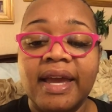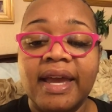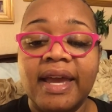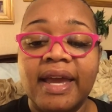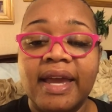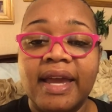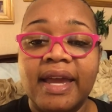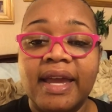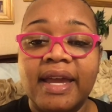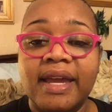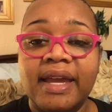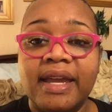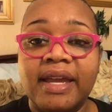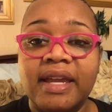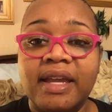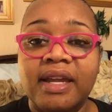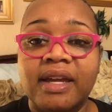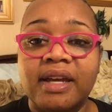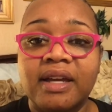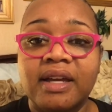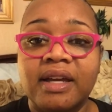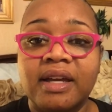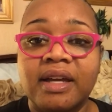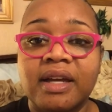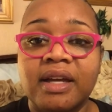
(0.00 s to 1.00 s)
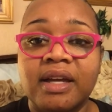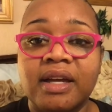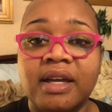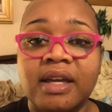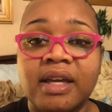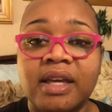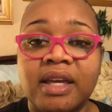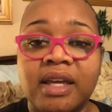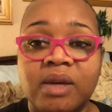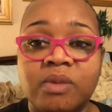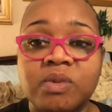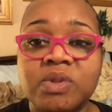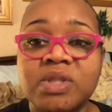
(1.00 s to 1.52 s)
a
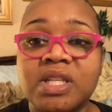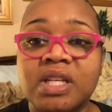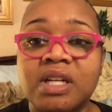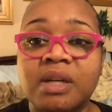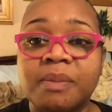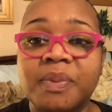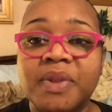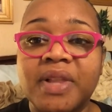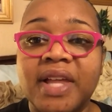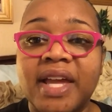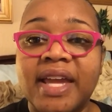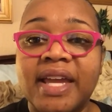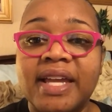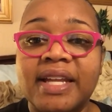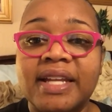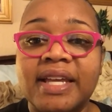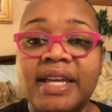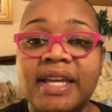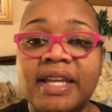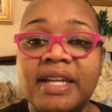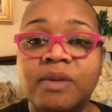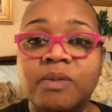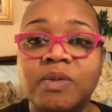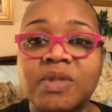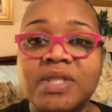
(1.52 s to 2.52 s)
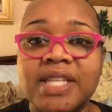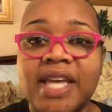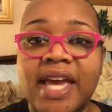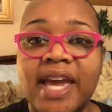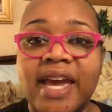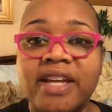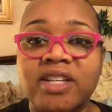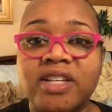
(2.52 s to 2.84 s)
it was in a plate, and it was